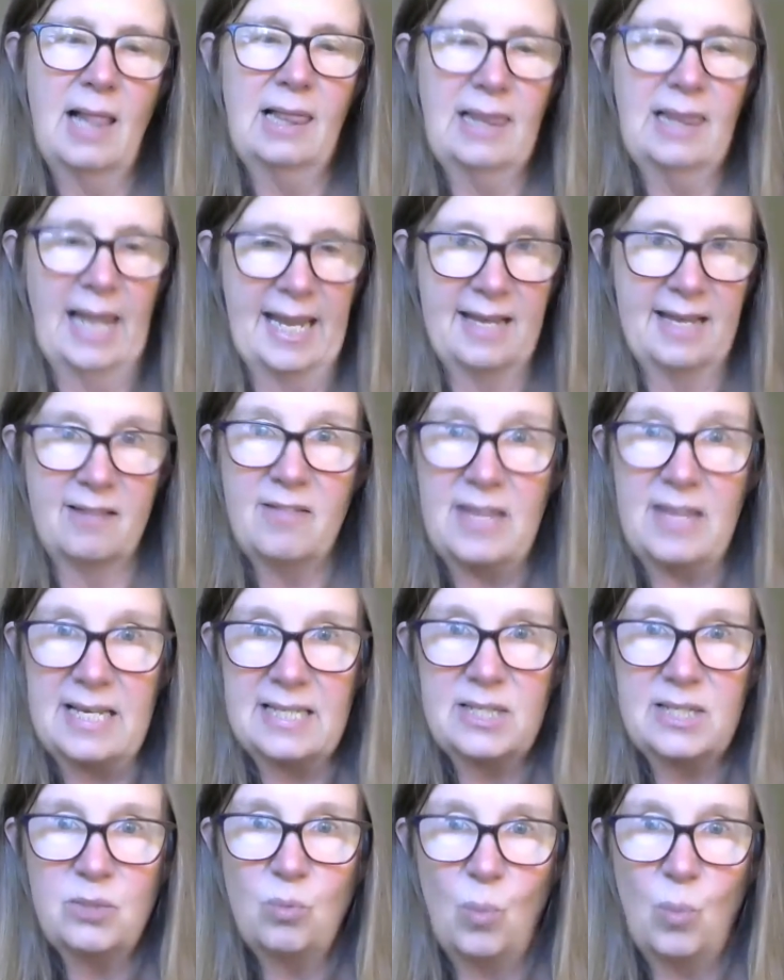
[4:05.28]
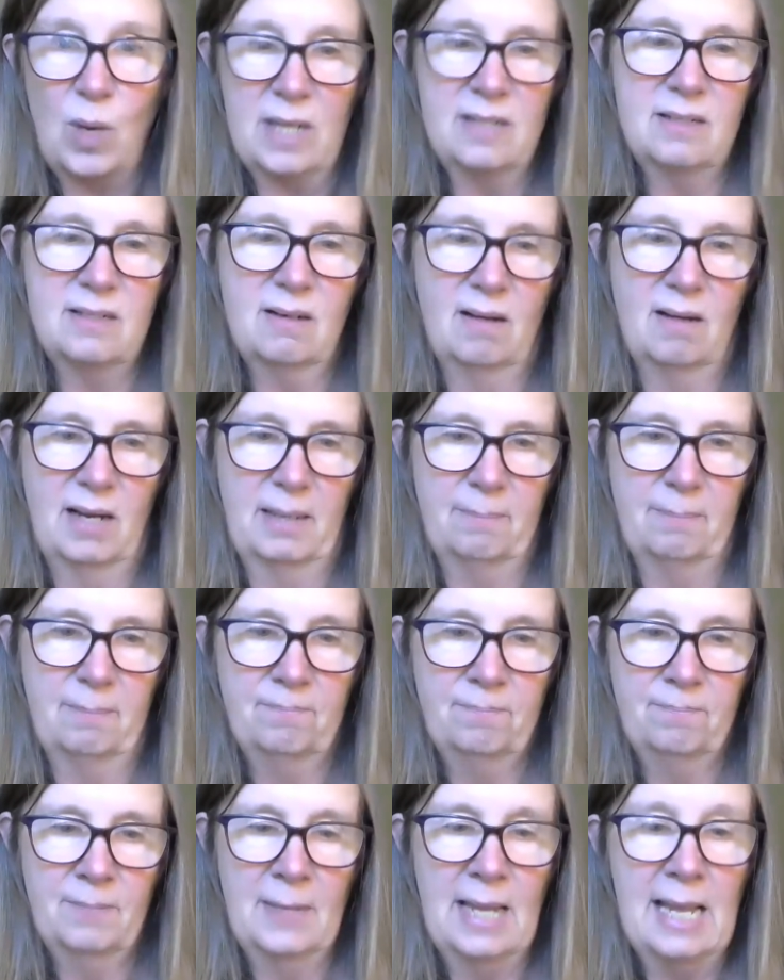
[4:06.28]
Like this one time.
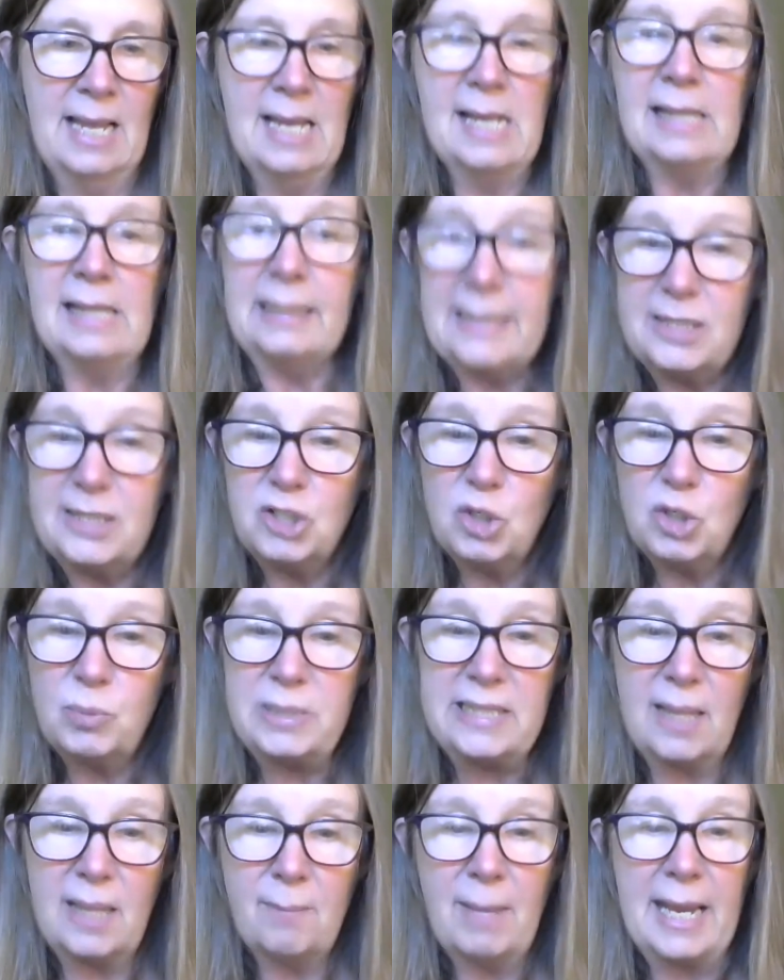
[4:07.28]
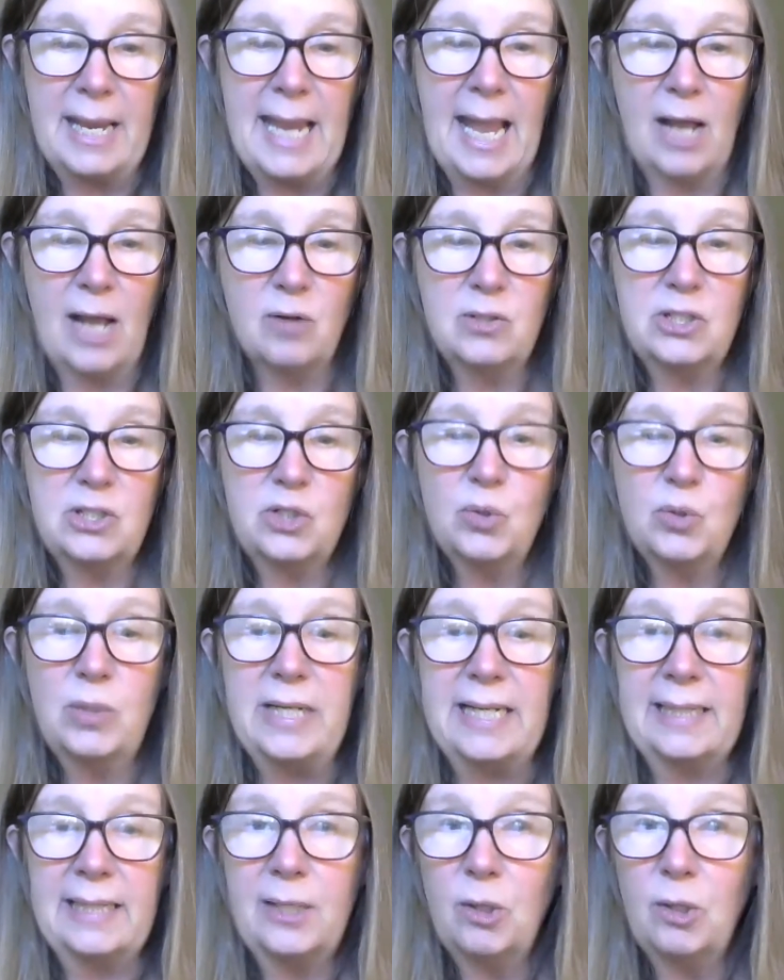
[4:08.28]
Lizard was at my house
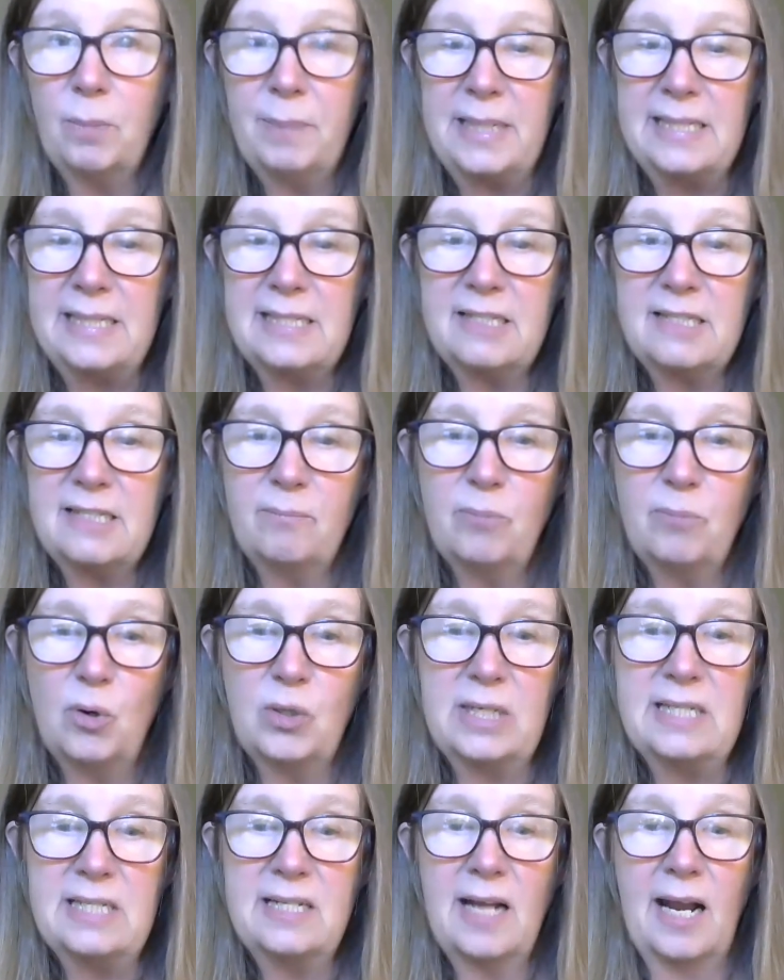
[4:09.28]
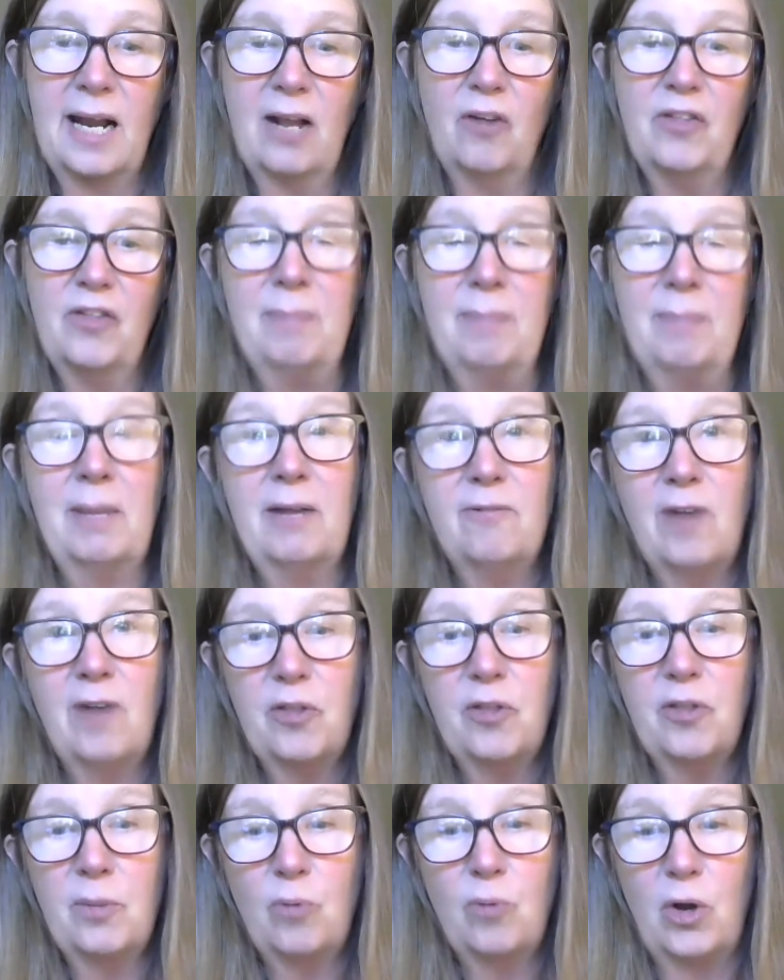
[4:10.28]
sorting little pieces of broken tile that my
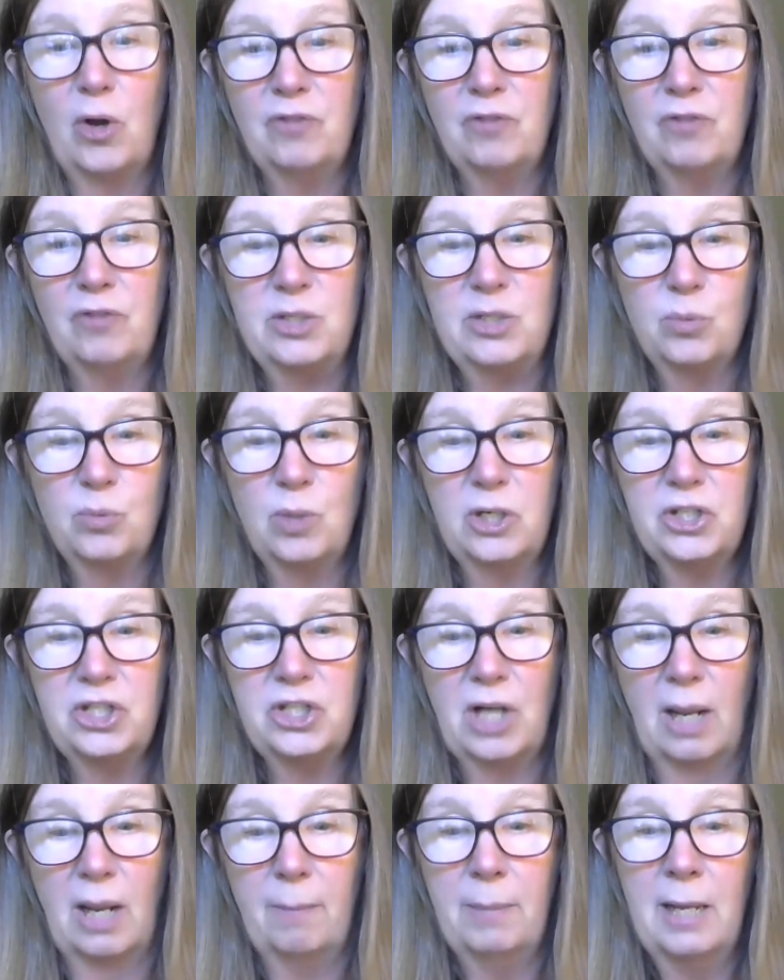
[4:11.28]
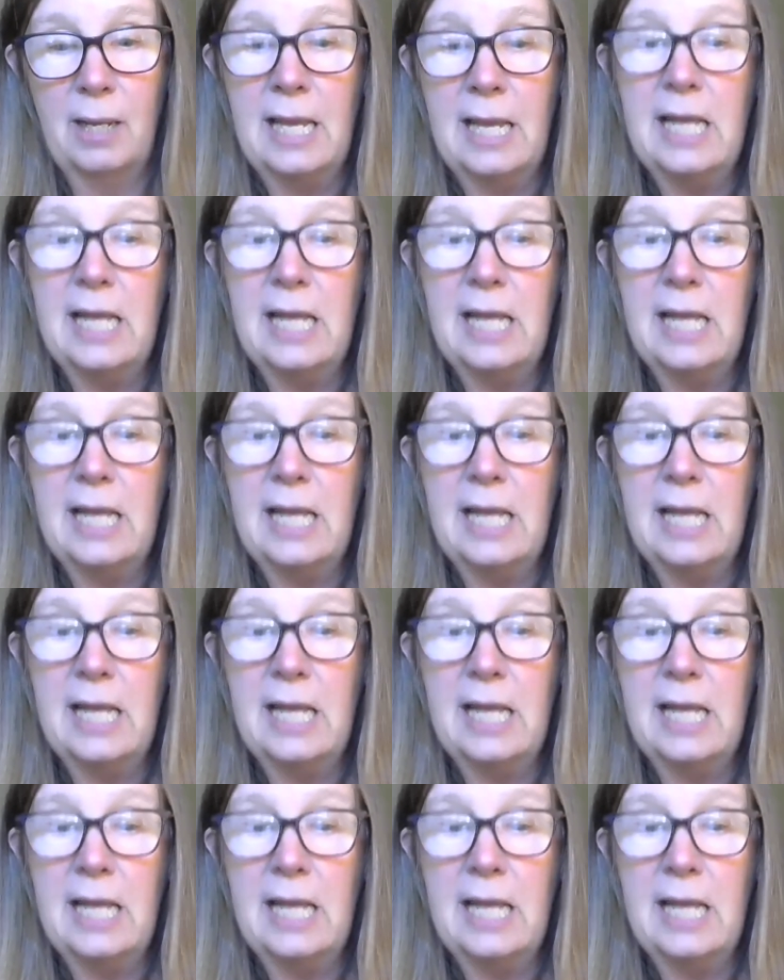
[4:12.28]
father brought from his workshop